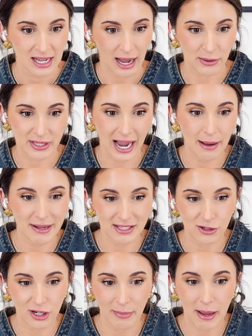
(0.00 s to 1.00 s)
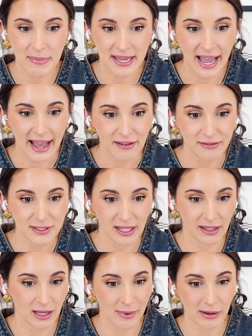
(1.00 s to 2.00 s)
I was iMessaging my BF,
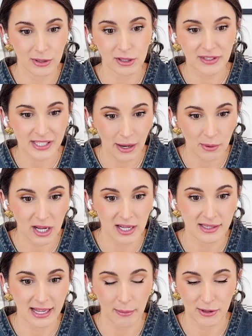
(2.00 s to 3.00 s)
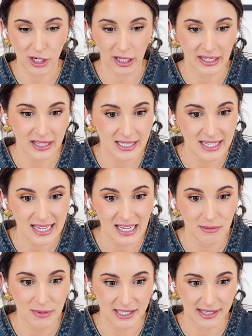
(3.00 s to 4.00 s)
telling him how nervous I was, how much I liked the
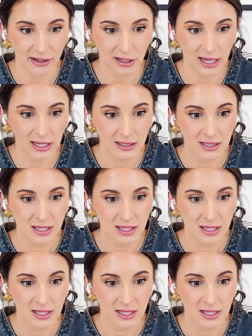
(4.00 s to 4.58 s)
team, etc.